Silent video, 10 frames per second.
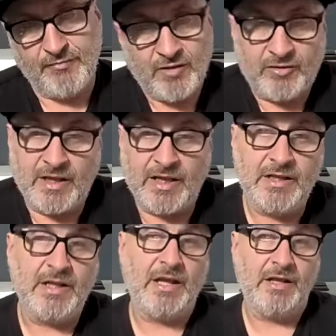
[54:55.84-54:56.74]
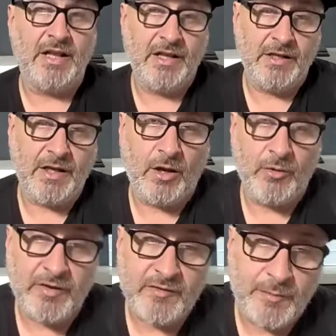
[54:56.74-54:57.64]
So there you go.
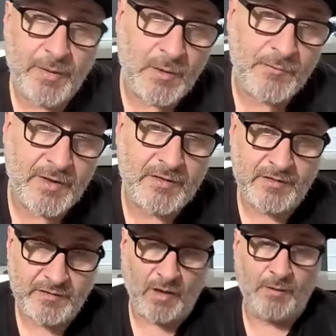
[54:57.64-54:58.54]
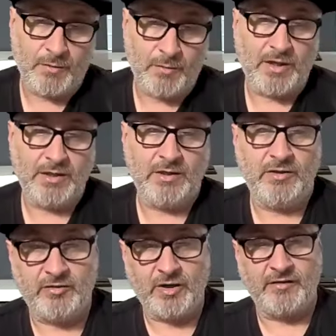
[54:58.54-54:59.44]
There's a perfect example there. You
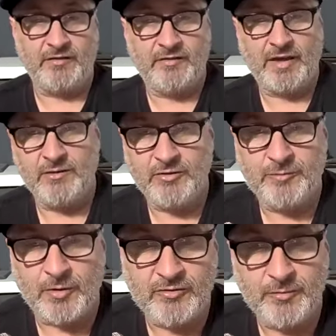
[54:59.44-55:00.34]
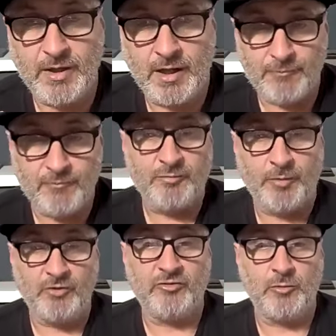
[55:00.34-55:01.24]
decided to take the responsibility. I'm
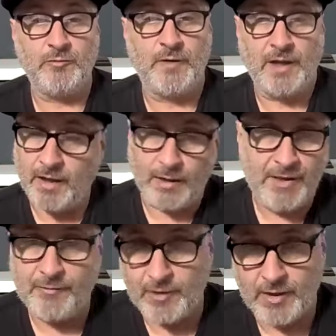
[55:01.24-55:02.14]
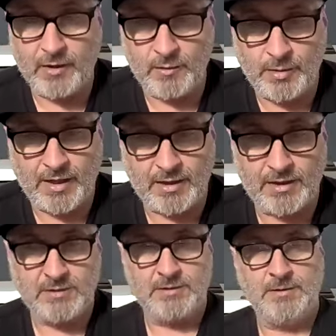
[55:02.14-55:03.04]
responsible for that, and I'm never going to go back there.